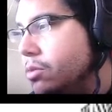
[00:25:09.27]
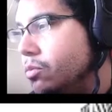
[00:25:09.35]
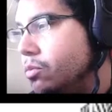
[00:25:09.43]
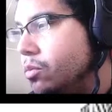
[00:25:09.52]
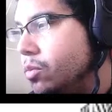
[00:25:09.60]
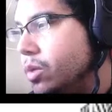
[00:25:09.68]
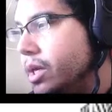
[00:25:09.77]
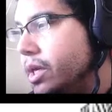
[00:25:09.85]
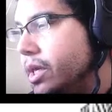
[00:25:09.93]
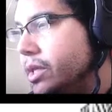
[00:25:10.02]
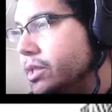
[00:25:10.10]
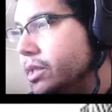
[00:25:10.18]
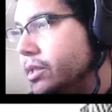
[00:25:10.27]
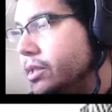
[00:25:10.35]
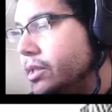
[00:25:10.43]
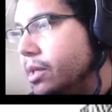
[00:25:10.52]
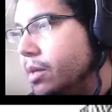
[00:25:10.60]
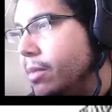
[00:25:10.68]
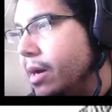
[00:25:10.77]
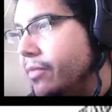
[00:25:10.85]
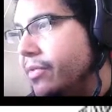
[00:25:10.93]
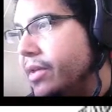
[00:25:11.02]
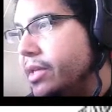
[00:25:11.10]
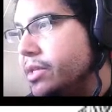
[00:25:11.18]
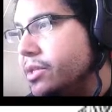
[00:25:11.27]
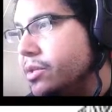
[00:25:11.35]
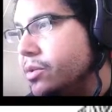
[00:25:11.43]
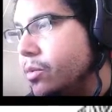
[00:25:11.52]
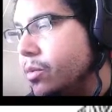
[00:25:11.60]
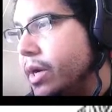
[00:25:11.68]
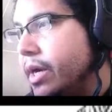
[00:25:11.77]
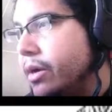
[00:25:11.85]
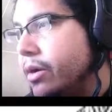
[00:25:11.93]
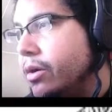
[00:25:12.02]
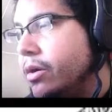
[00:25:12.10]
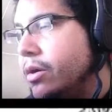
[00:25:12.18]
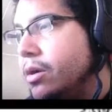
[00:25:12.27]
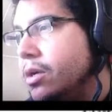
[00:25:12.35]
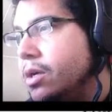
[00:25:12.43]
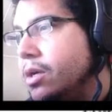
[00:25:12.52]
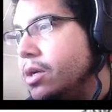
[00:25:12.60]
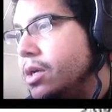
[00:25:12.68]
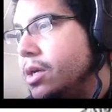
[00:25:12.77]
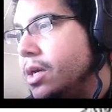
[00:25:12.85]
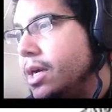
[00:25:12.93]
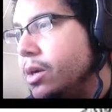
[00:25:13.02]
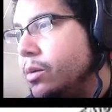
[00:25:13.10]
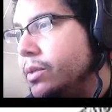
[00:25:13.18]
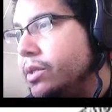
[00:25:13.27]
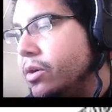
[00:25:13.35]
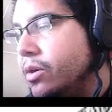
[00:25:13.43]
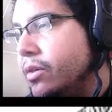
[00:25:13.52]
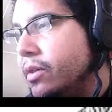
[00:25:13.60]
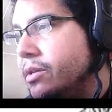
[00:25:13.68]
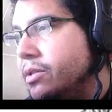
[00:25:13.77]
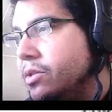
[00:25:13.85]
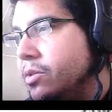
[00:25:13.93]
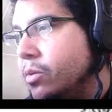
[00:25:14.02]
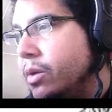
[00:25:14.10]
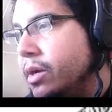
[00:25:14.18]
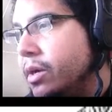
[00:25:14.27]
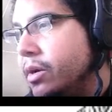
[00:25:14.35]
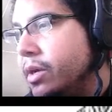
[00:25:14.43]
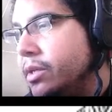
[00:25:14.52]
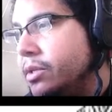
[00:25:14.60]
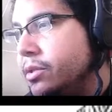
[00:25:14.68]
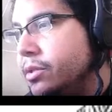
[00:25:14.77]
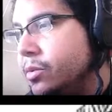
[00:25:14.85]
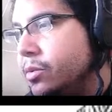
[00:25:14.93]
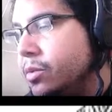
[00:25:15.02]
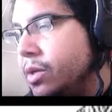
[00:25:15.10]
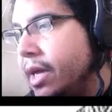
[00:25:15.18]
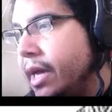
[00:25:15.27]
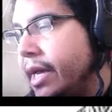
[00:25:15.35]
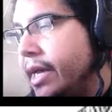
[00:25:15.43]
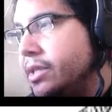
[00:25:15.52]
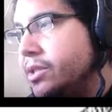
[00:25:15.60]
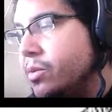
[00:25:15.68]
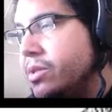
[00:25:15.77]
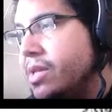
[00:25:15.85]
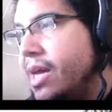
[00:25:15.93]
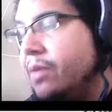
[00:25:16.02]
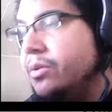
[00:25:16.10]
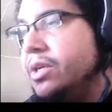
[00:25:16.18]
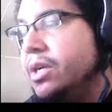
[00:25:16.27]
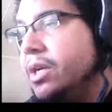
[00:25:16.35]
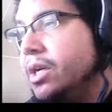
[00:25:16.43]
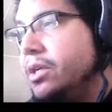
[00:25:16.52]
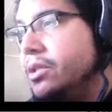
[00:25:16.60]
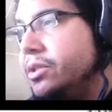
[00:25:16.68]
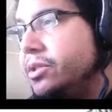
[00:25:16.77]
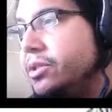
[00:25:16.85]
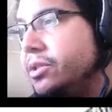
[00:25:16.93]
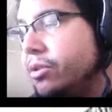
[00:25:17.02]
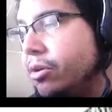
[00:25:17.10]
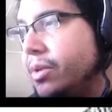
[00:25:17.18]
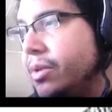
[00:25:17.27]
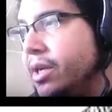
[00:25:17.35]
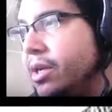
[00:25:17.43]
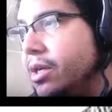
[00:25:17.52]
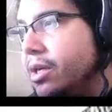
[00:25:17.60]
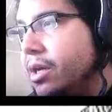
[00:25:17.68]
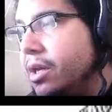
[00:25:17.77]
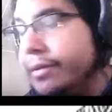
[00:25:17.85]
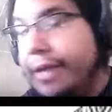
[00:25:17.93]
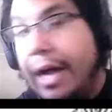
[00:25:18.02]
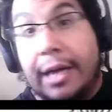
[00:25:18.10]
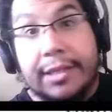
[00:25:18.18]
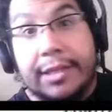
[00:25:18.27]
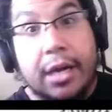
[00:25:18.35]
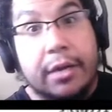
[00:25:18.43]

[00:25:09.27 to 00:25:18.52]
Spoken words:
What is it about that square? How do we turn that square into a hex without disturbing octagon?